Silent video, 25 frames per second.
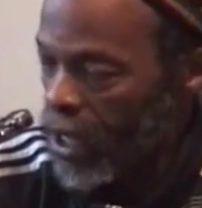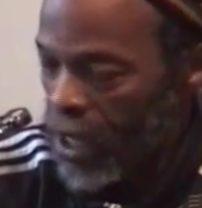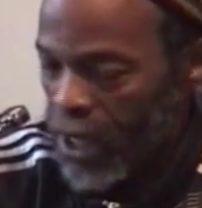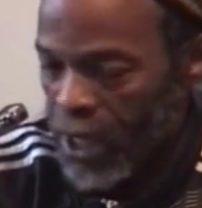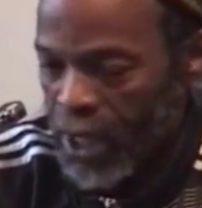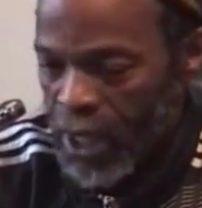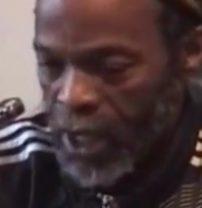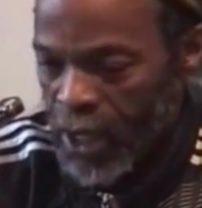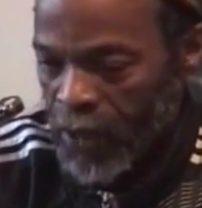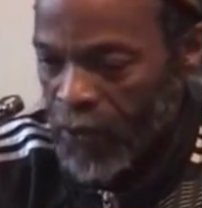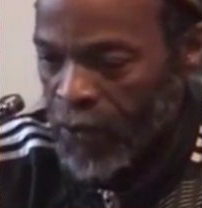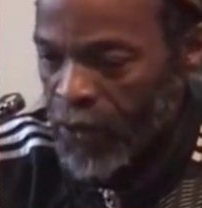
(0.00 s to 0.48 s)
It
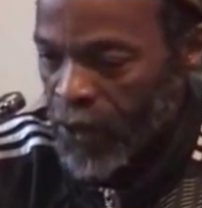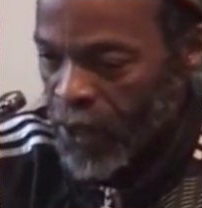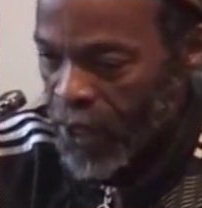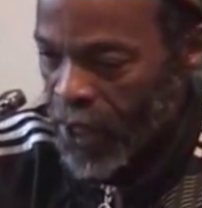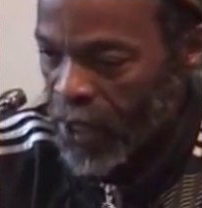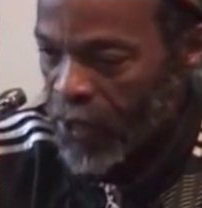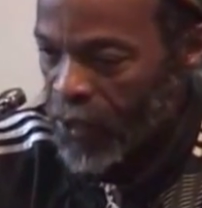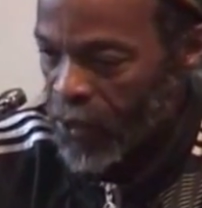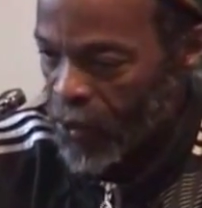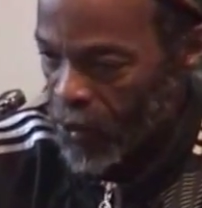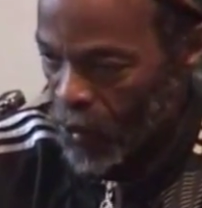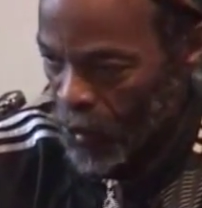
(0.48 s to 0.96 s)
leaves you
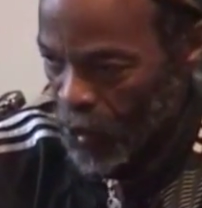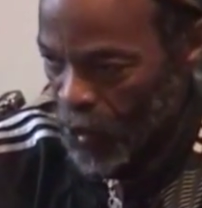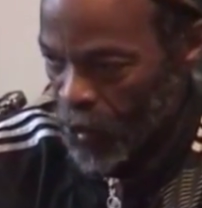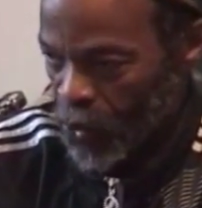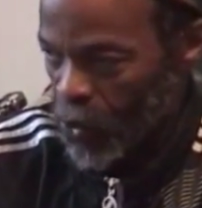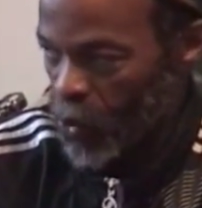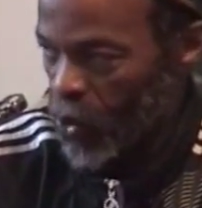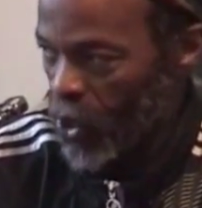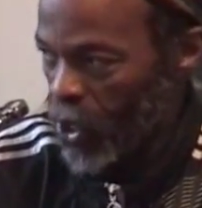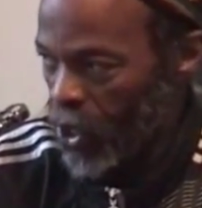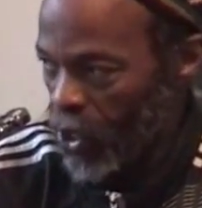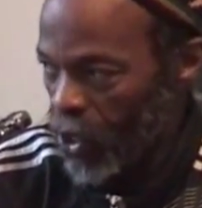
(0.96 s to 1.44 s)
this
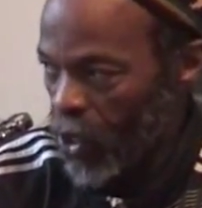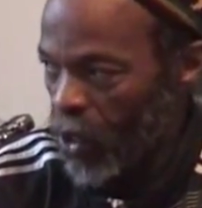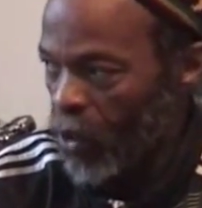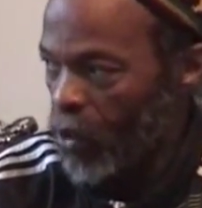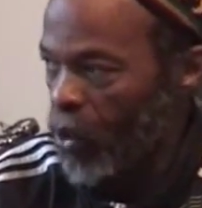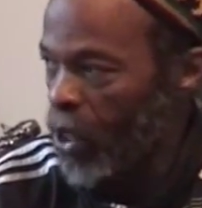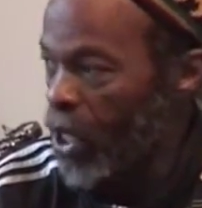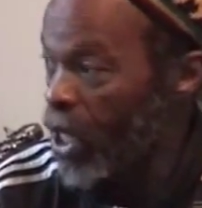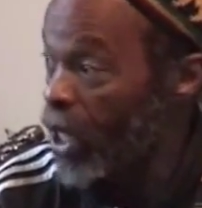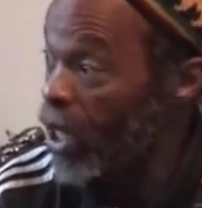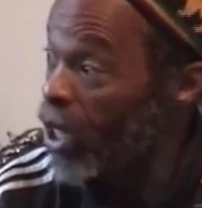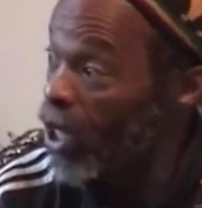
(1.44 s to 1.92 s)
window
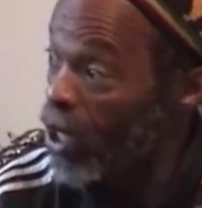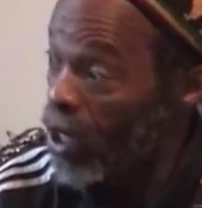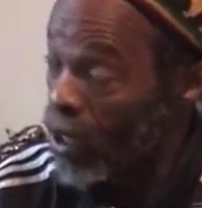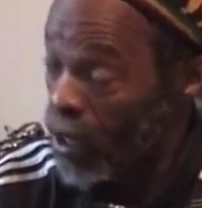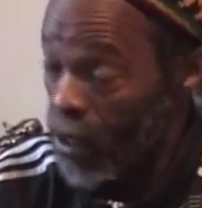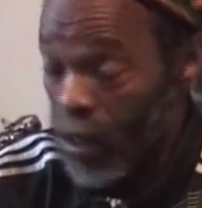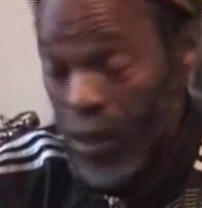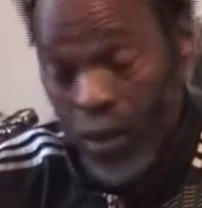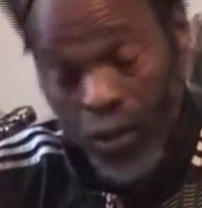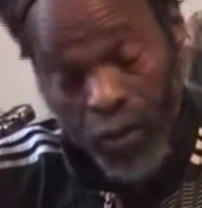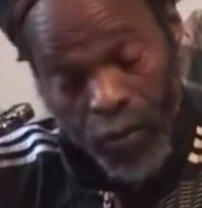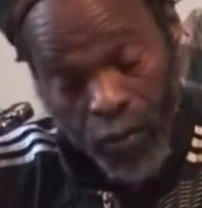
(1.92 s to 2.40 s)
where you can
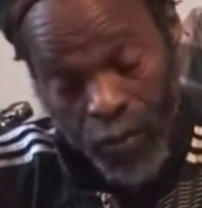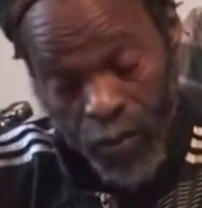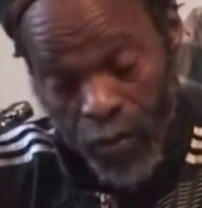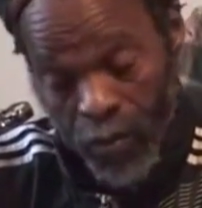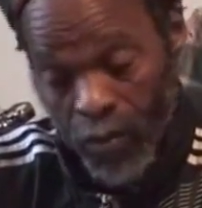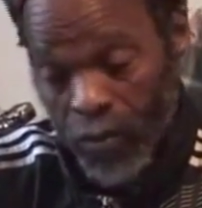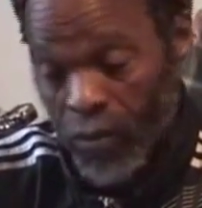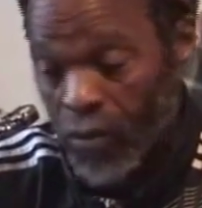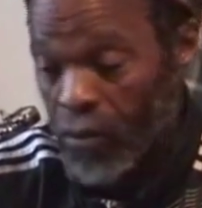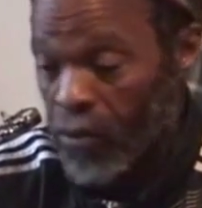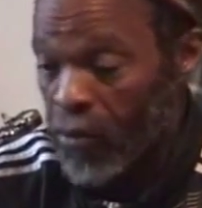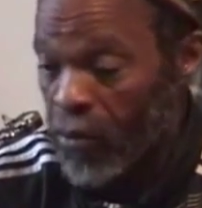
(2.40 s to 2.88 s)

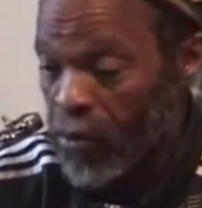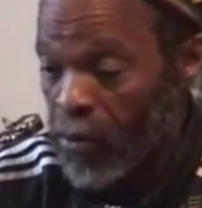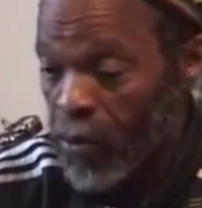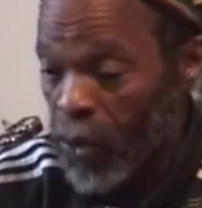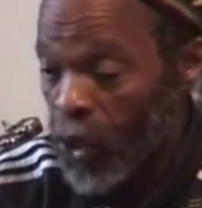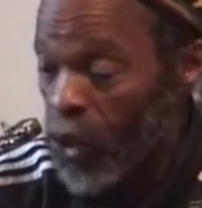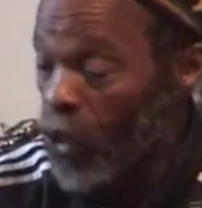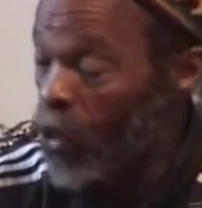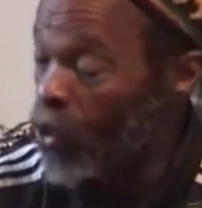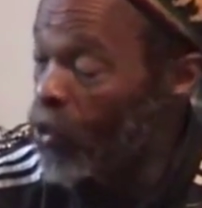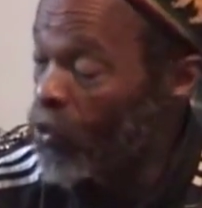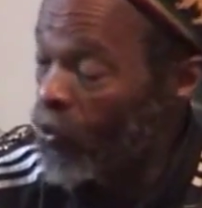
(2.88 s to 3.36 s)

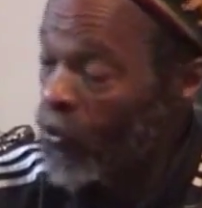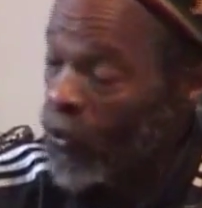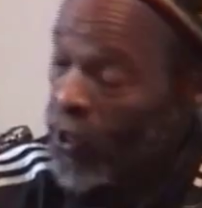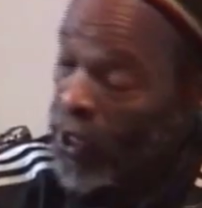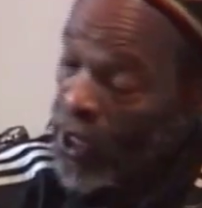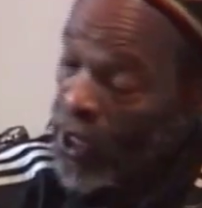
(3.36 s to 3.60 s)
use for